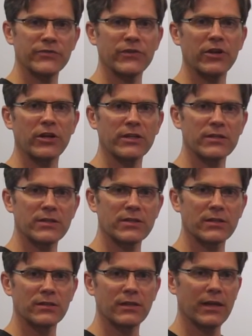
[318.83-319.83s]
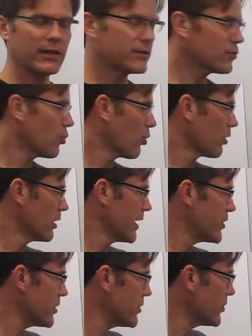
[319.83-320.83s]
variances, and
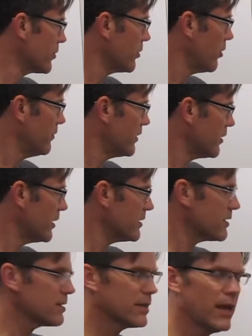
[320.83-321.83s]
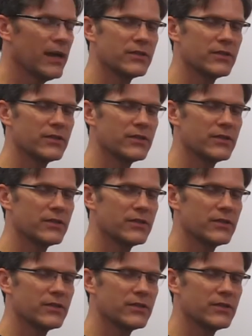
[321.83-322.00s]
correlations or covariances.